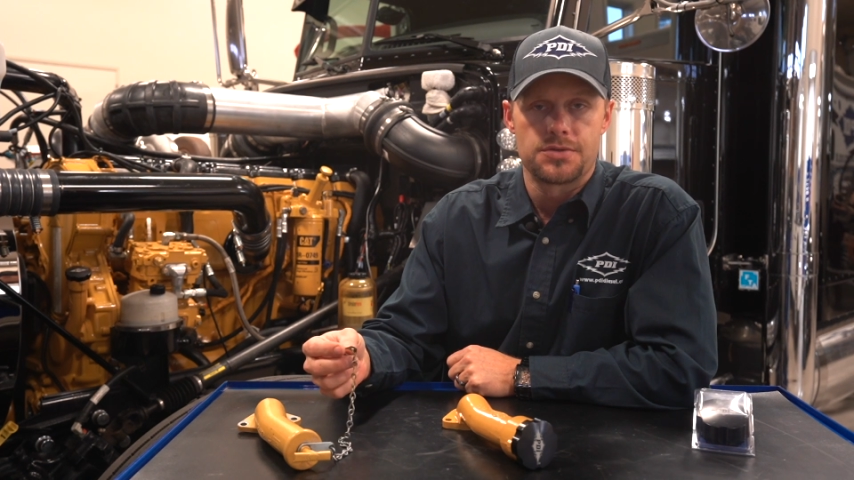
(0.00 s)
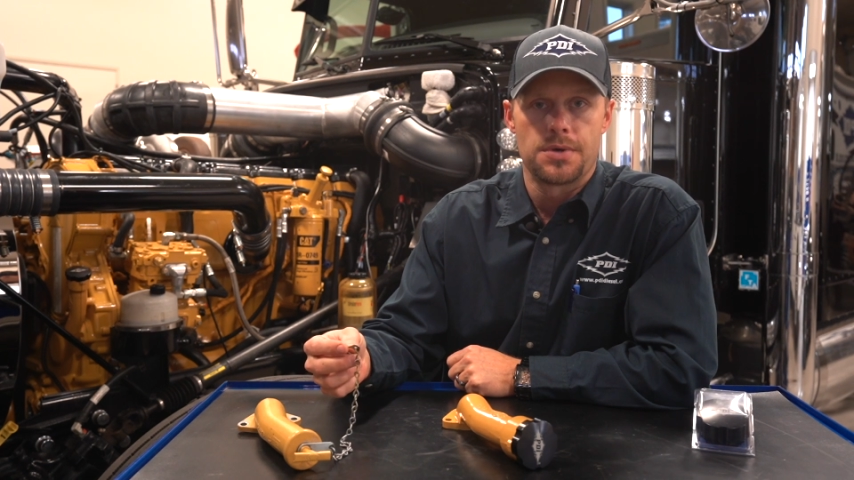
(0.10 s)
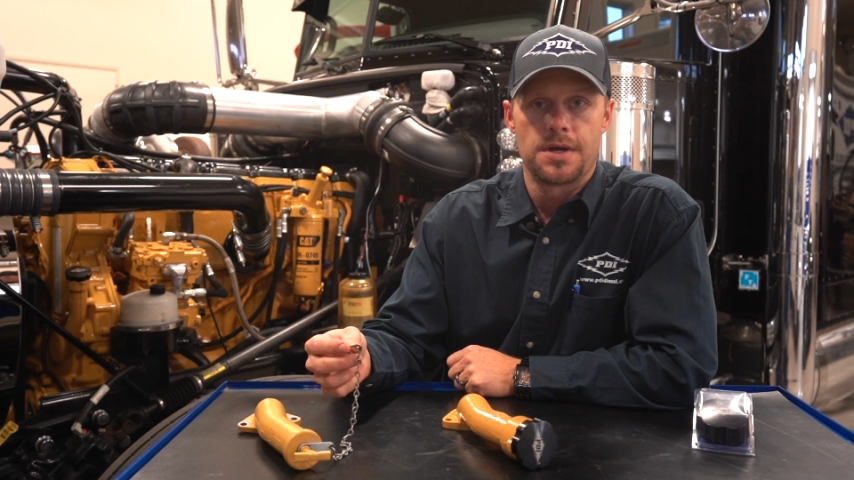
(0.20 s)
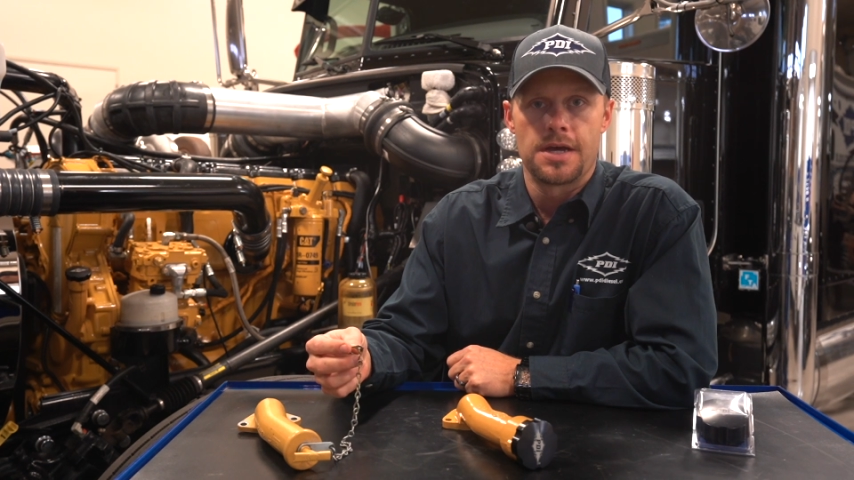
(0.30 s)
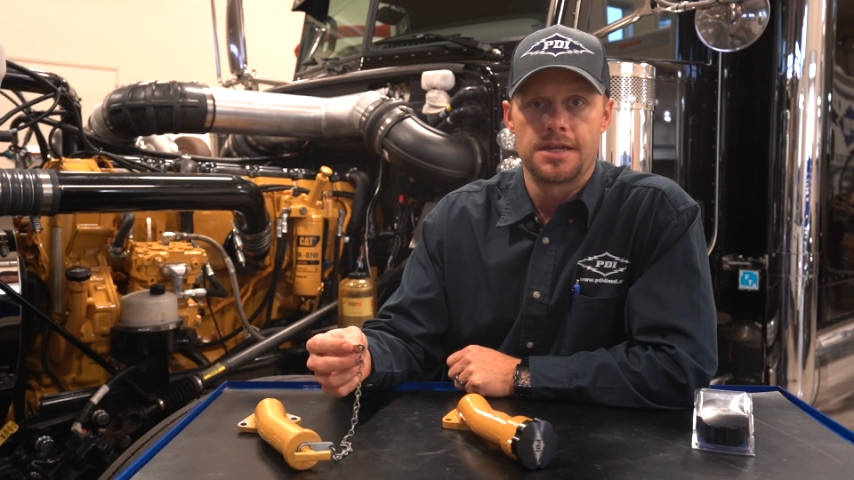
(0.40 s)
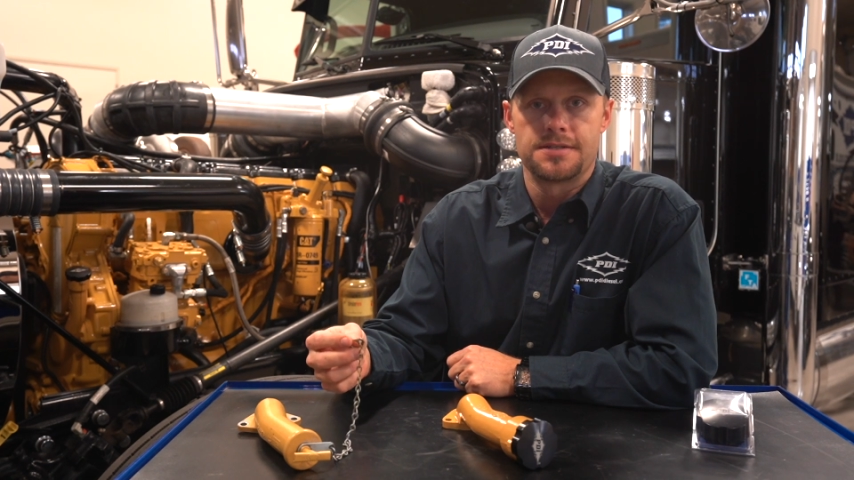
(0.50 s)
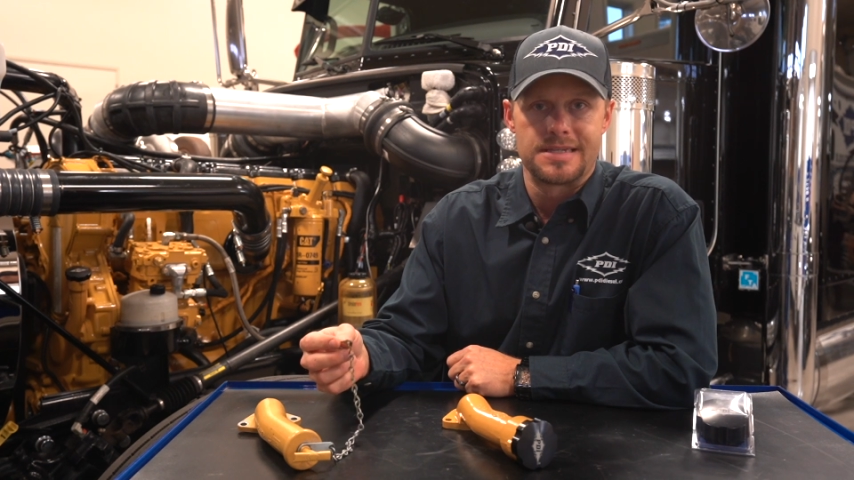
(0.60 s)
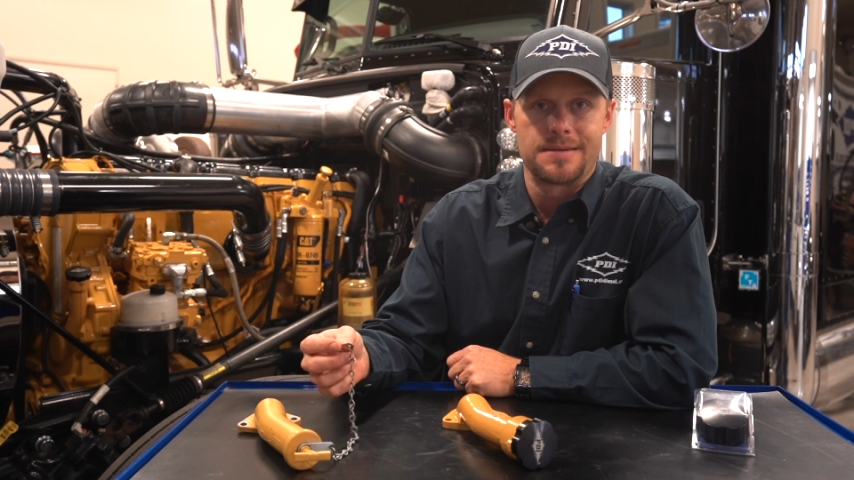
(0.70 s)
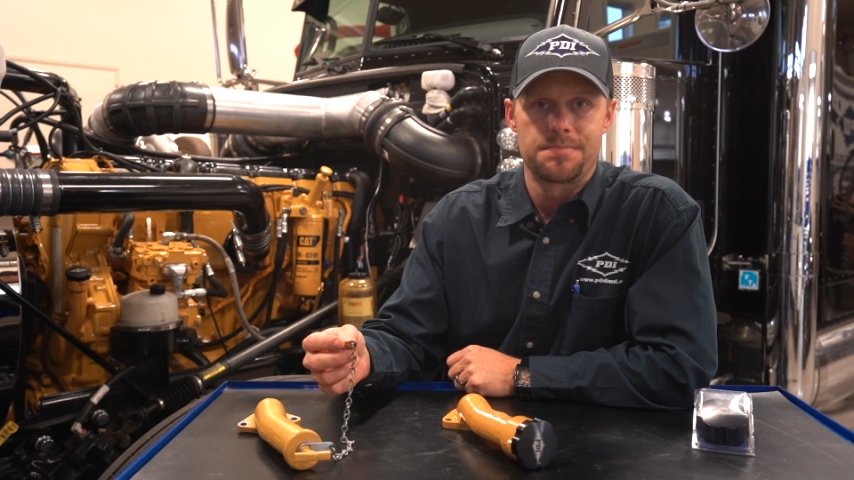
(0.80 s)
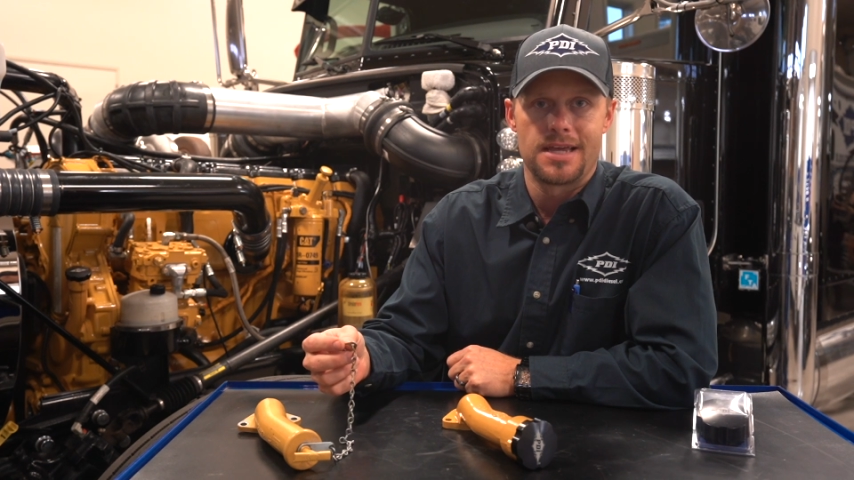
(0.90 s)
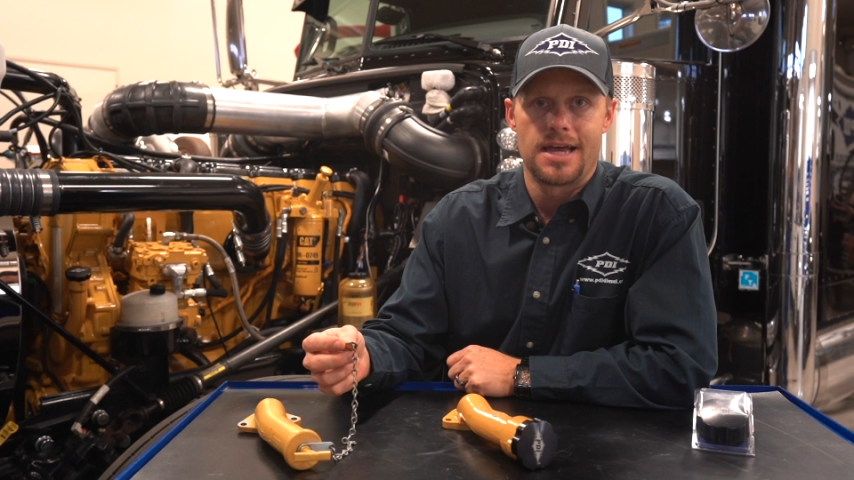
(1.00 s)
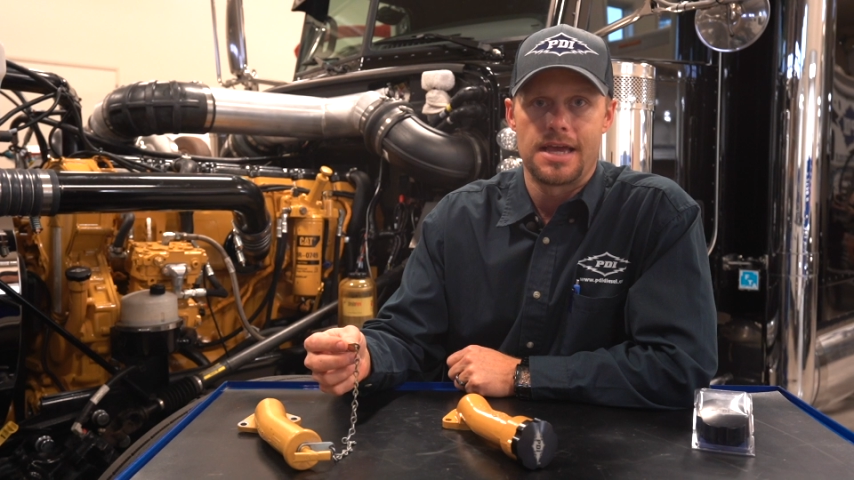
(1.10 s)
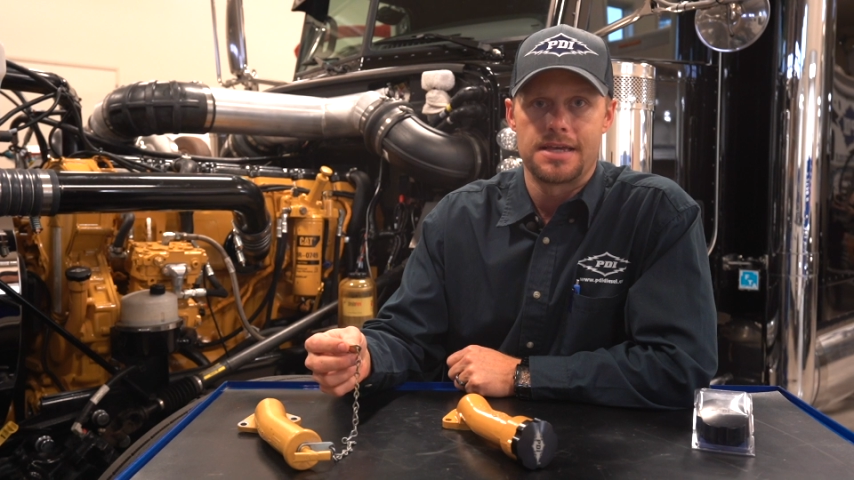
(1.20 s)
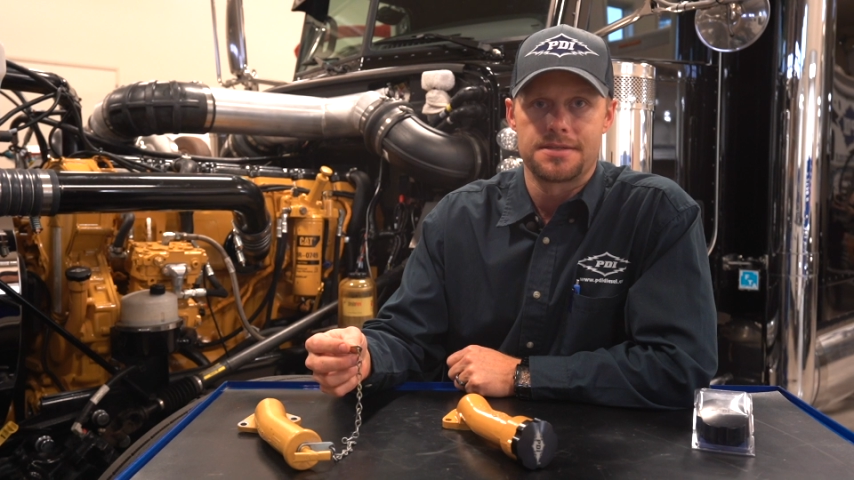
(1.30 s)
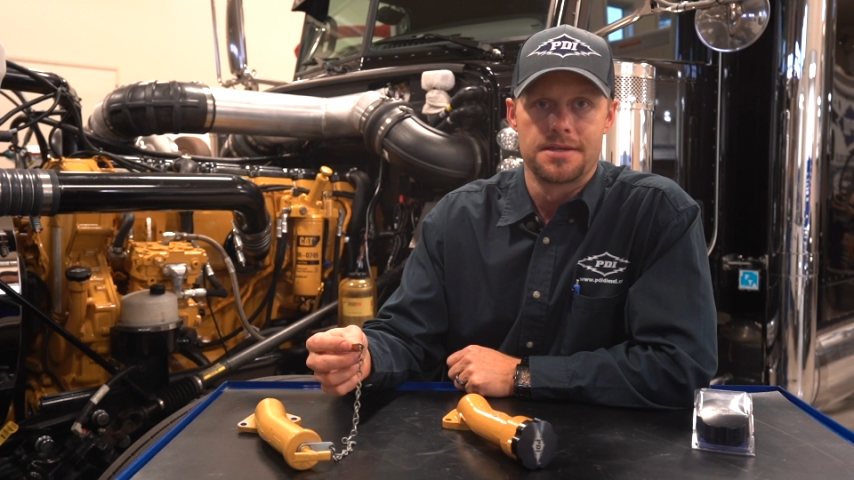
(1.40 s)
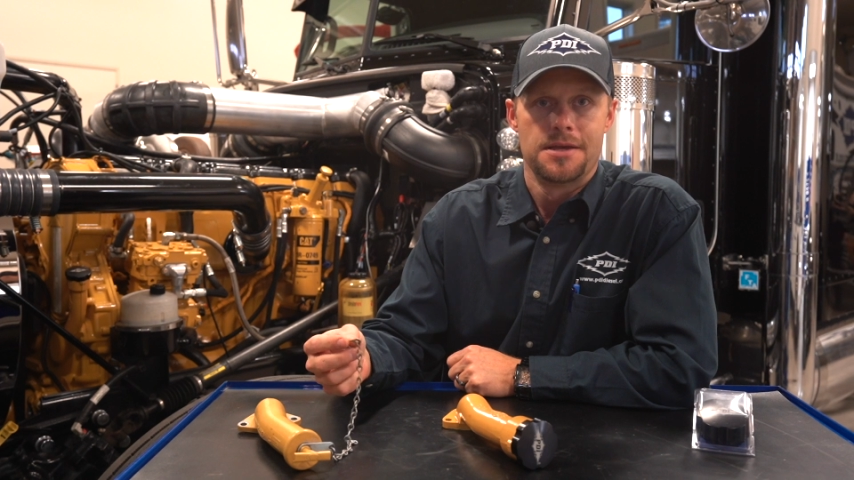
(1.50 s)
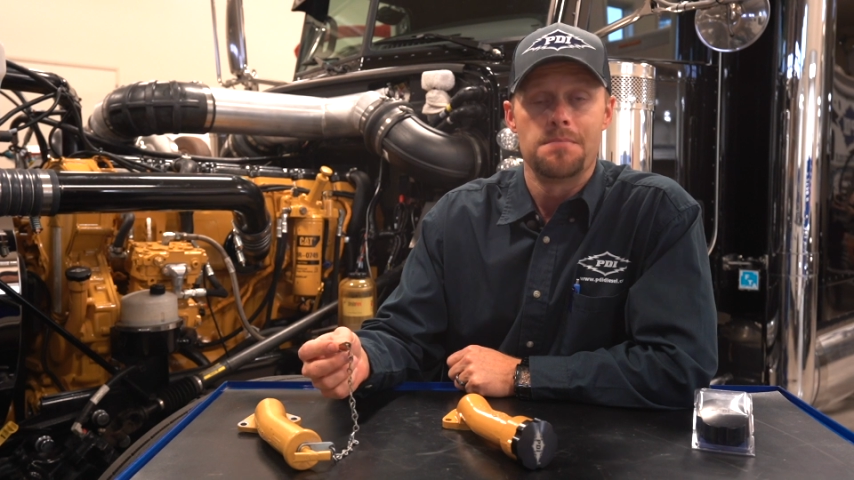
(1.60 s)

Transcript: twine, zip ties,